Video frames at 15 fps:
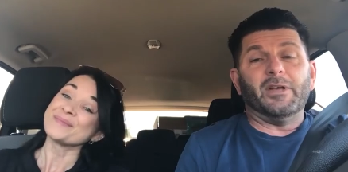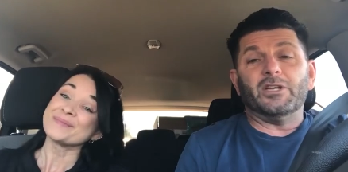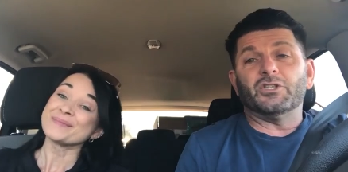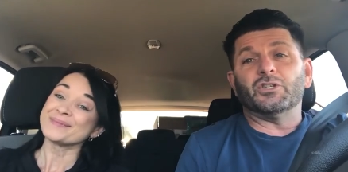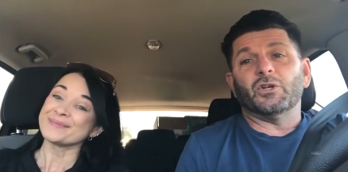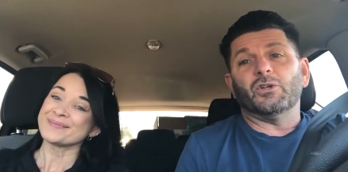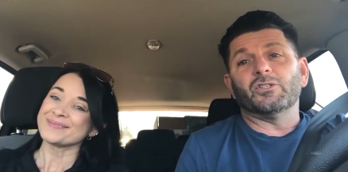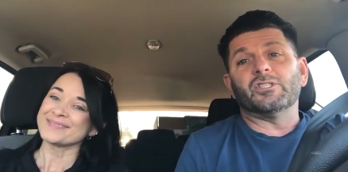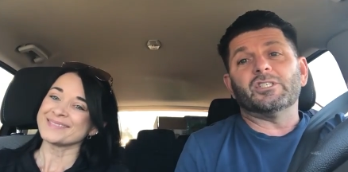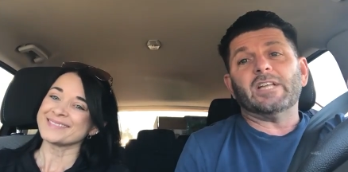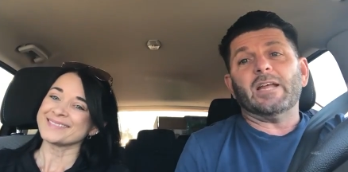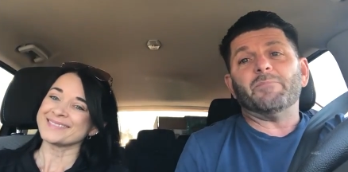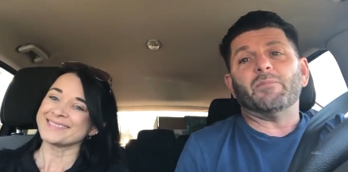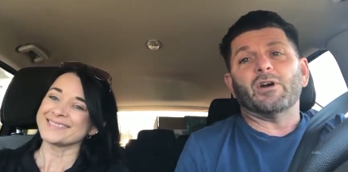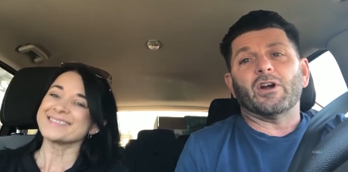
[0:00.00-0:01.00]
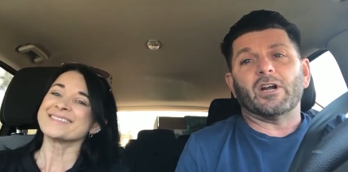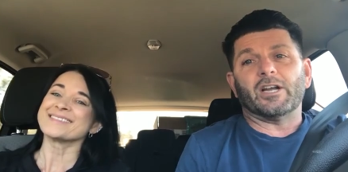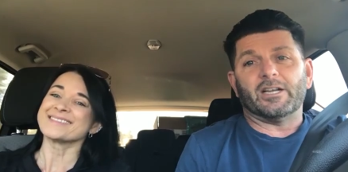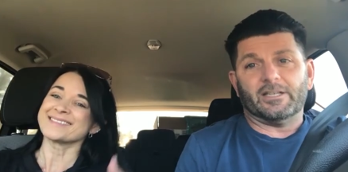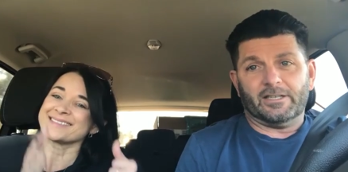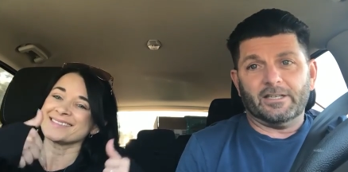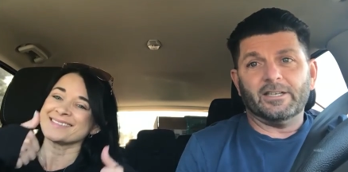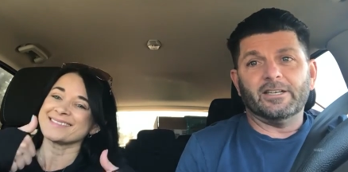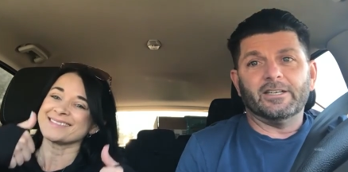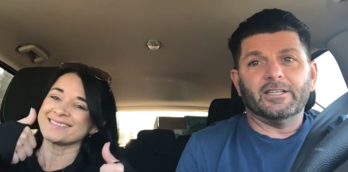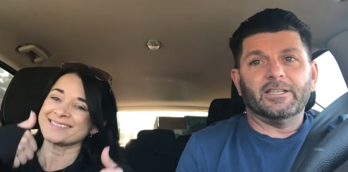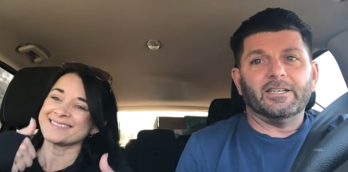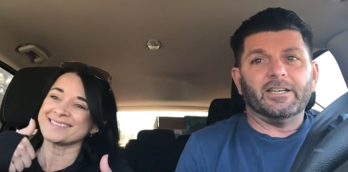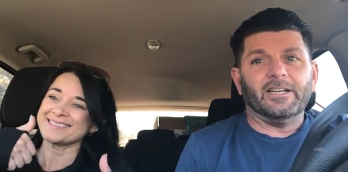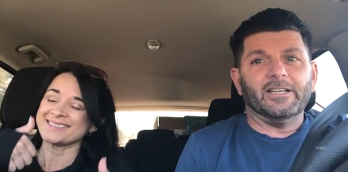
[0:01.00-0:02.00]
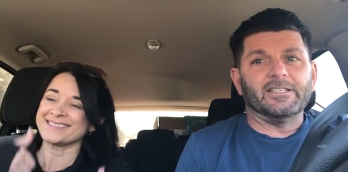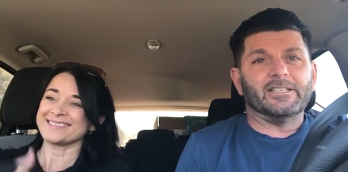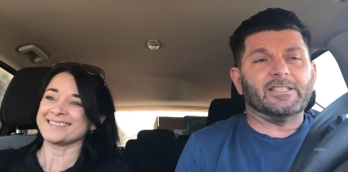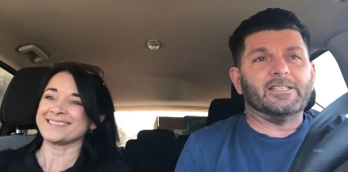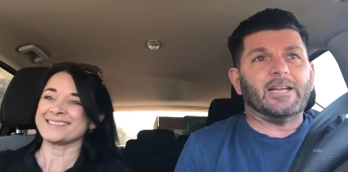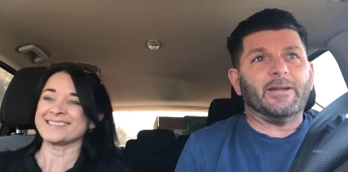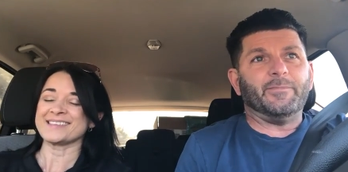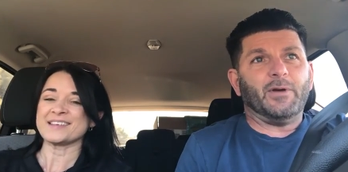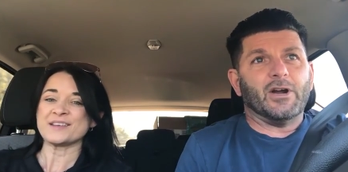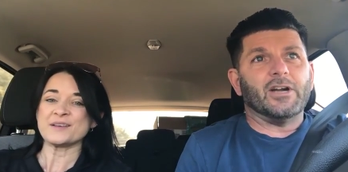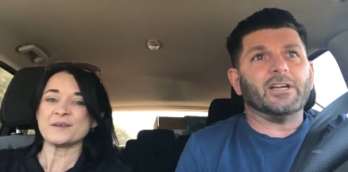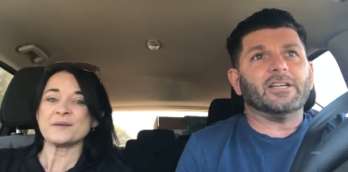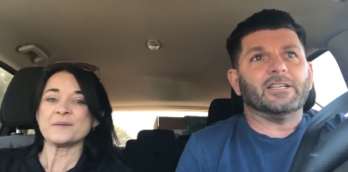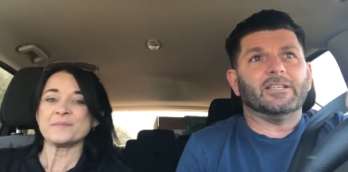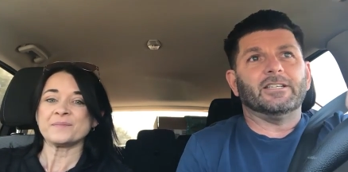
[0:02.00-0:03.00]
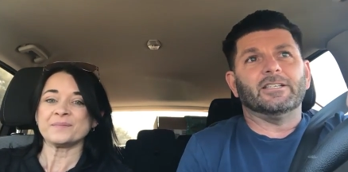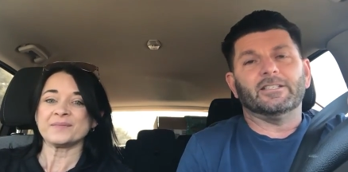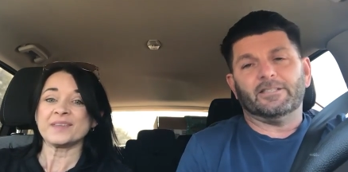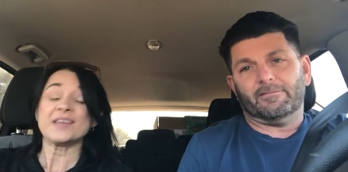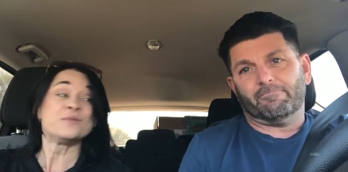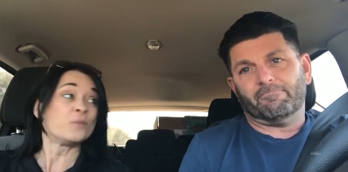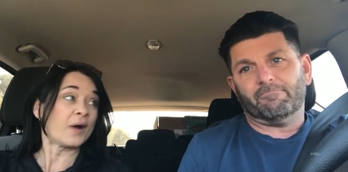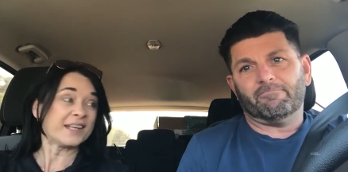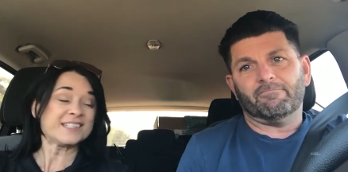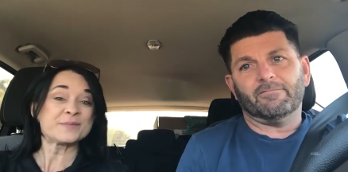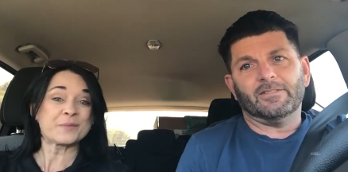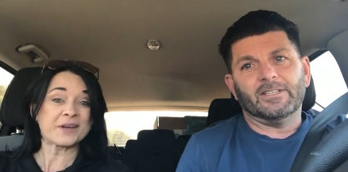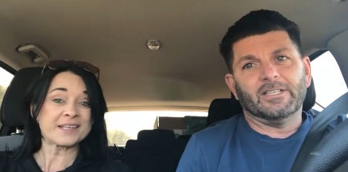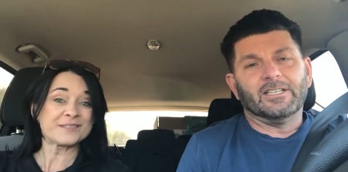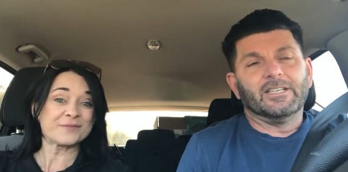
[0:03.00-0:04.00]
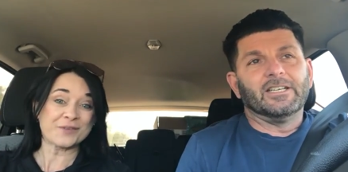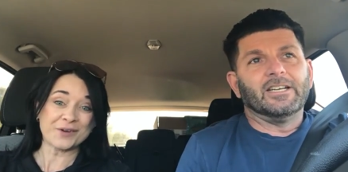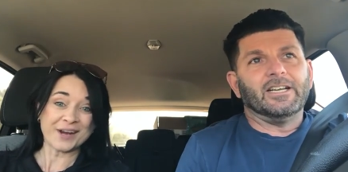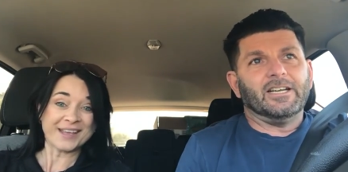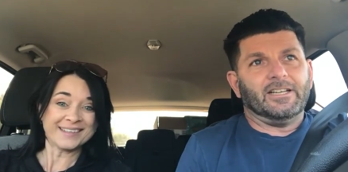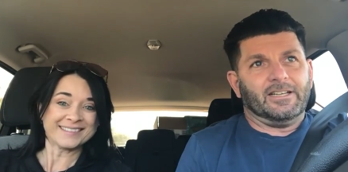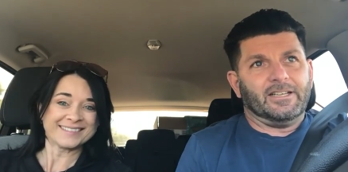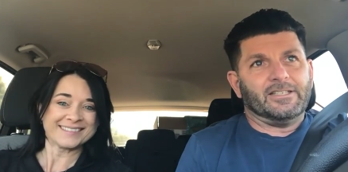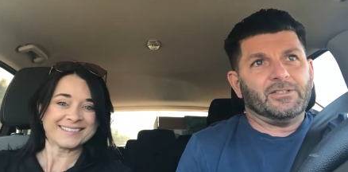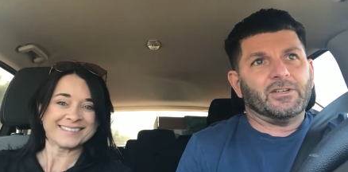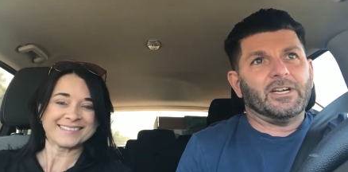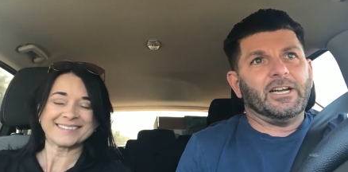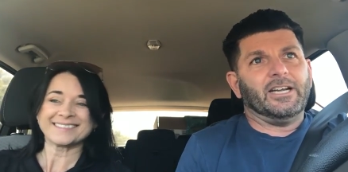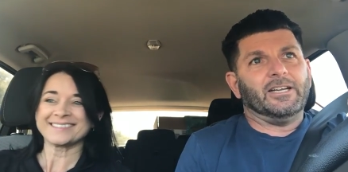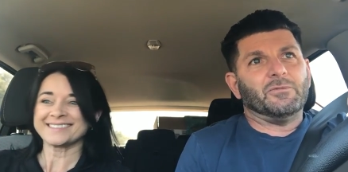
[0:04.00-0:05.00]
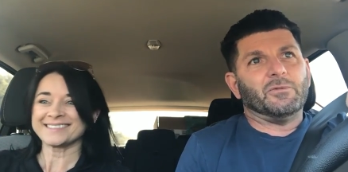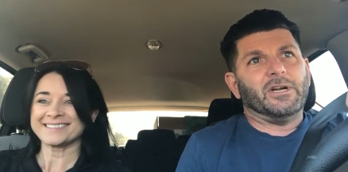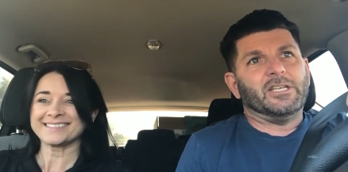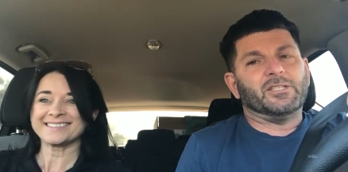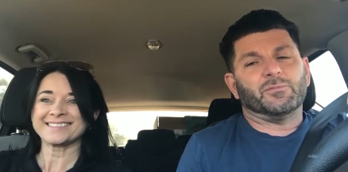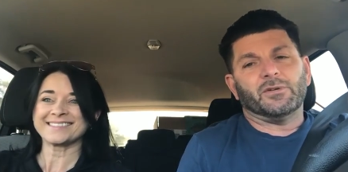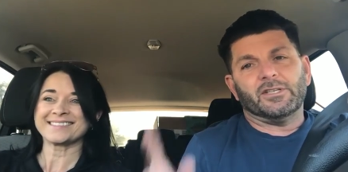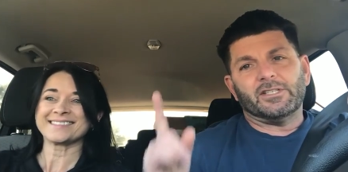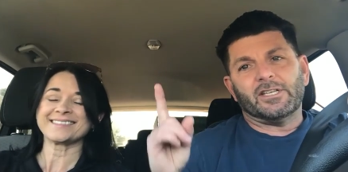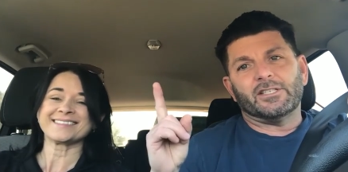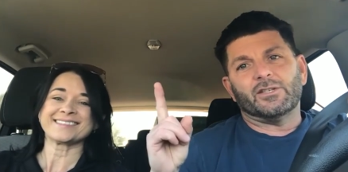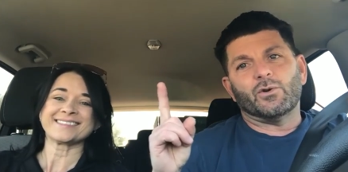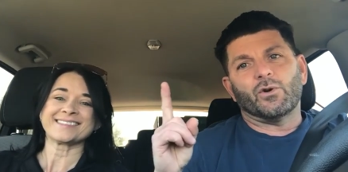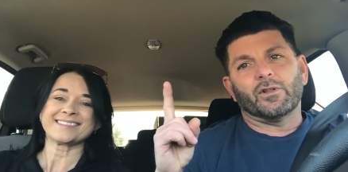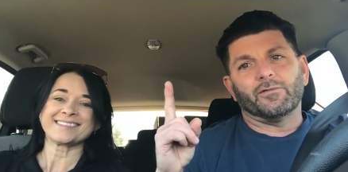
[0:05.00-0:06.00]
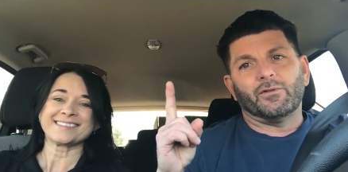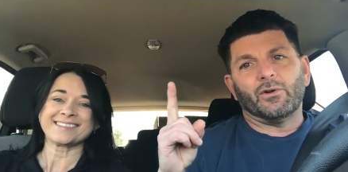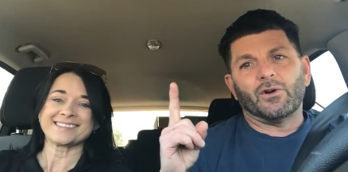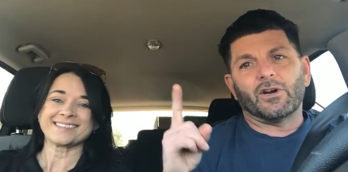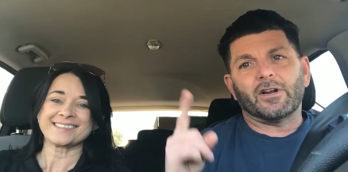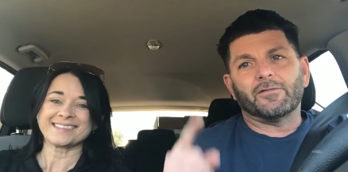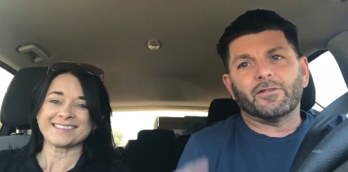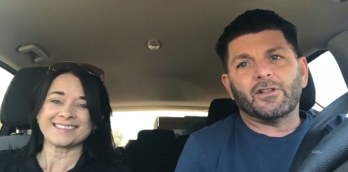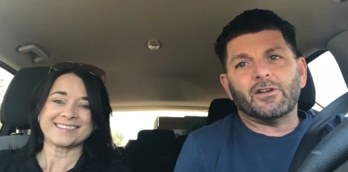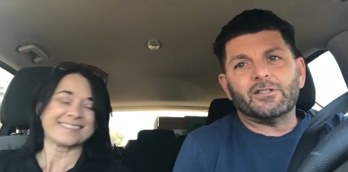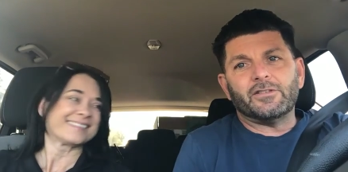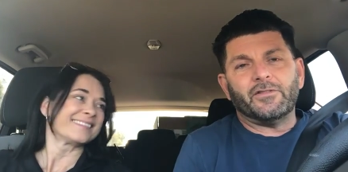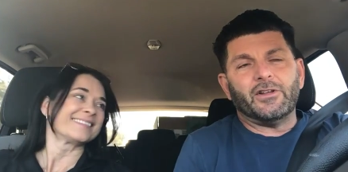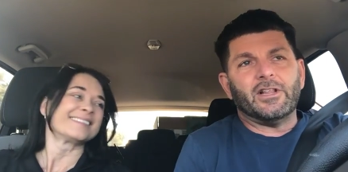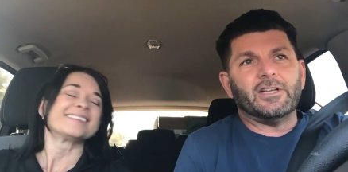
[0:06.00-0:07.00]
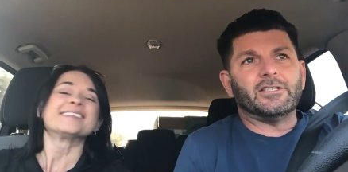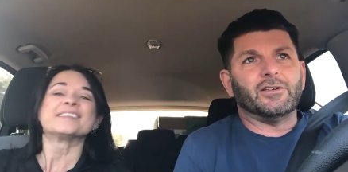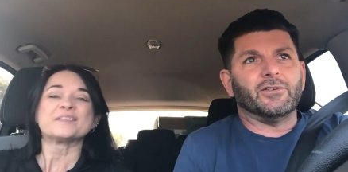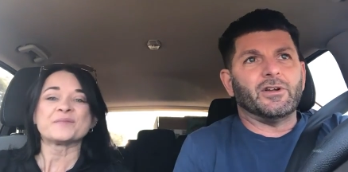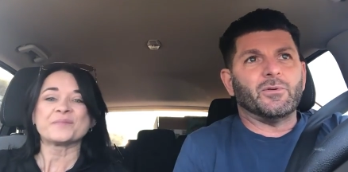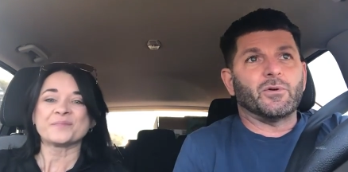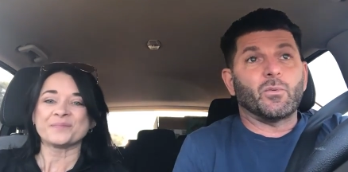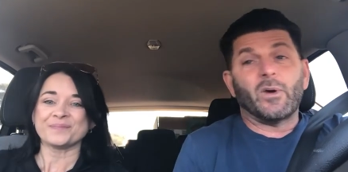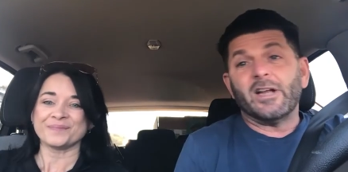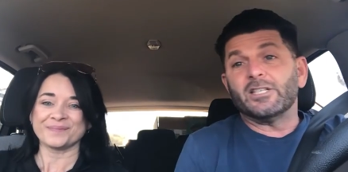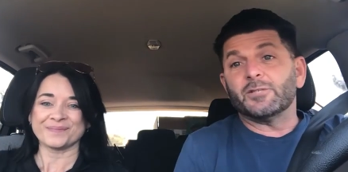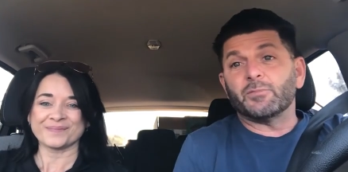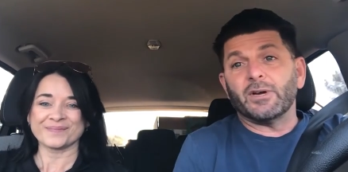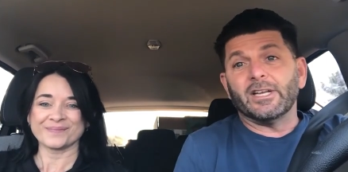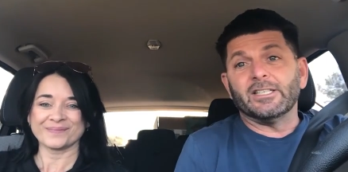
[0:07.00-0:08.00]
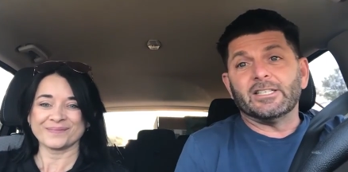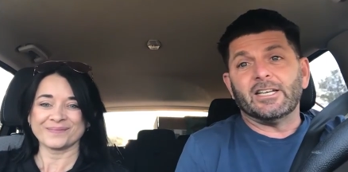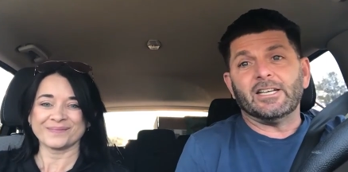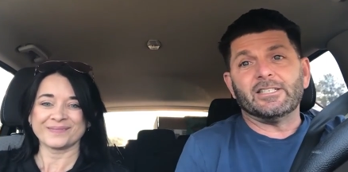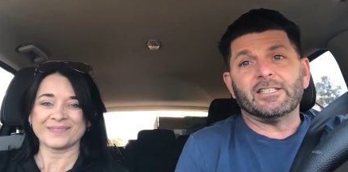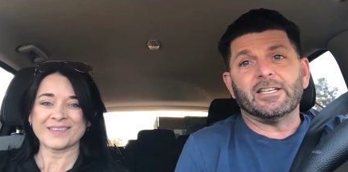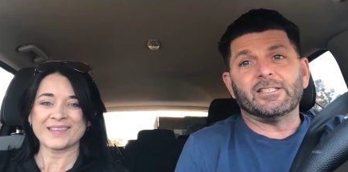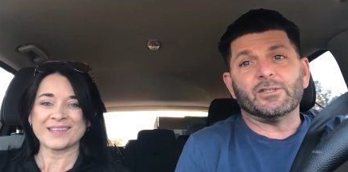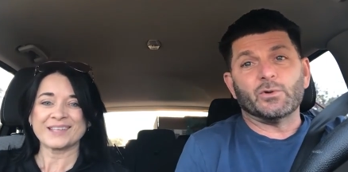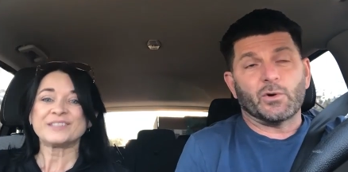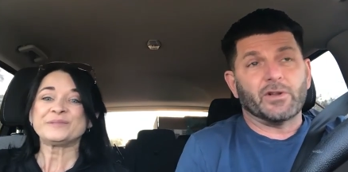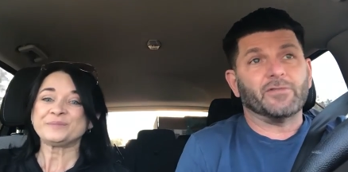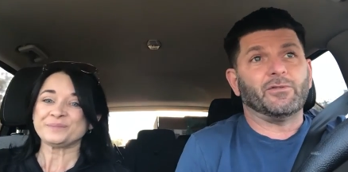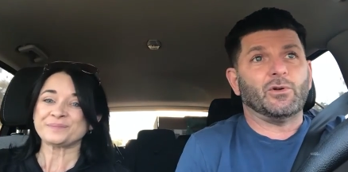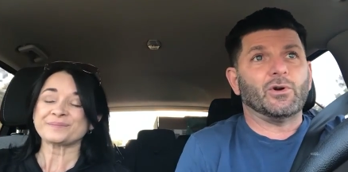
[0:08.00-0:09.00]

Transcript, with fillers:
Speaker 1: Big Shoals State Park. It is a state park.
Speaker 2: In White Springs, Florida. That's
Speaker 1: right, in White Springs. That's North Florida. For those of you that don't know where White Springs is, it's North